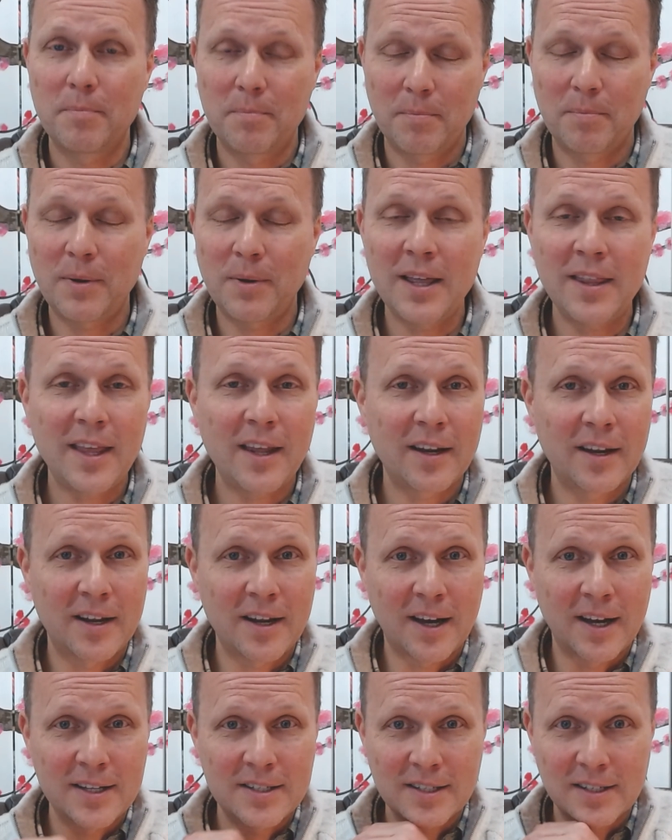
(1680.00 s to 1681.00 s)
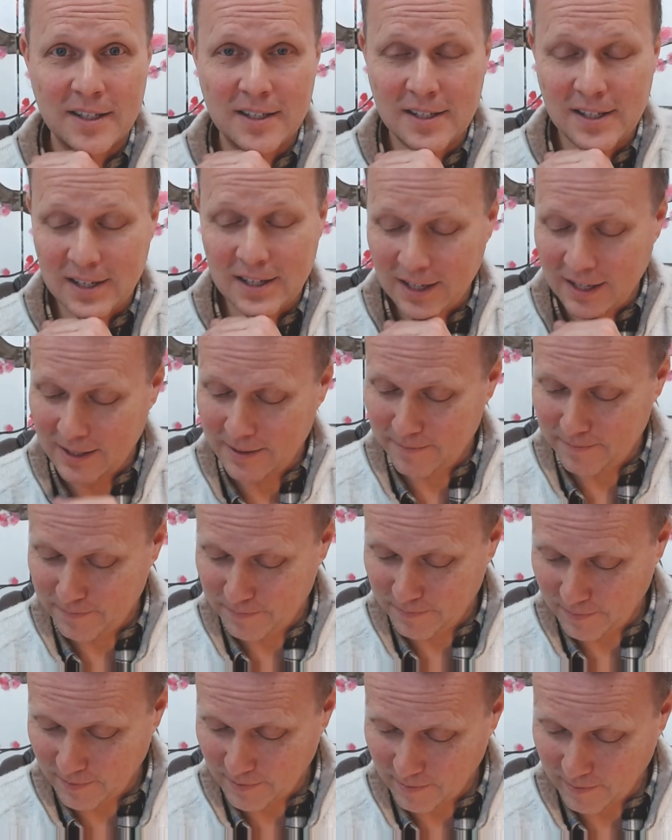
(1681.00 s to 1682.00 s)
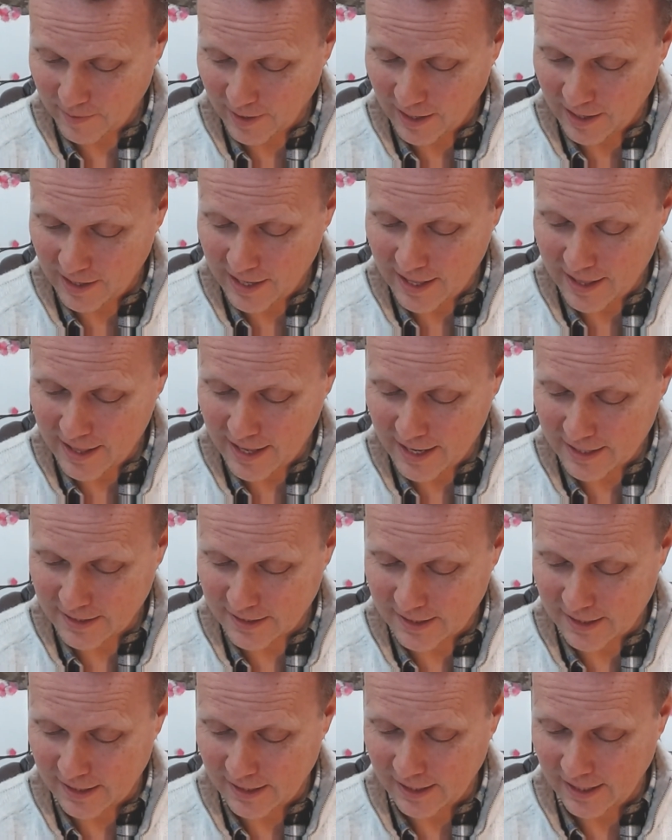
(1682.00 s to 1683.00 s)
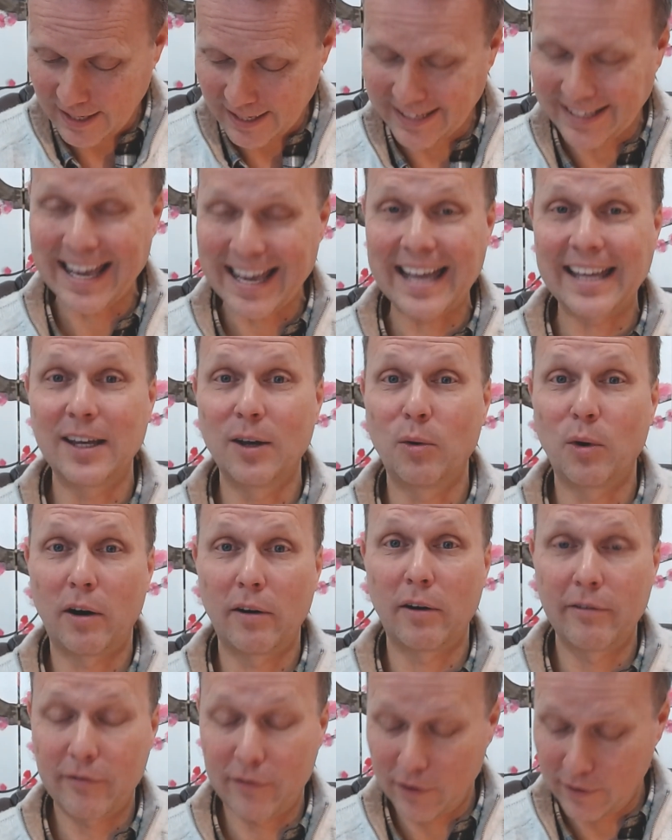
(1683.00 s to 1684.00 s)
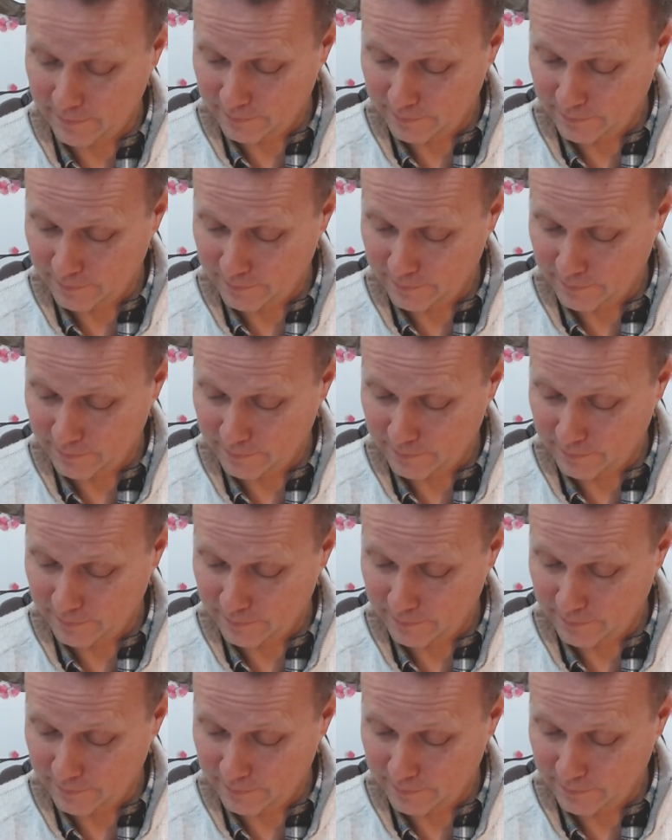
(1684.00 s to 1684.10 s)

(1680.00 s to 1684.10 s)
Play that at night and let that get you off.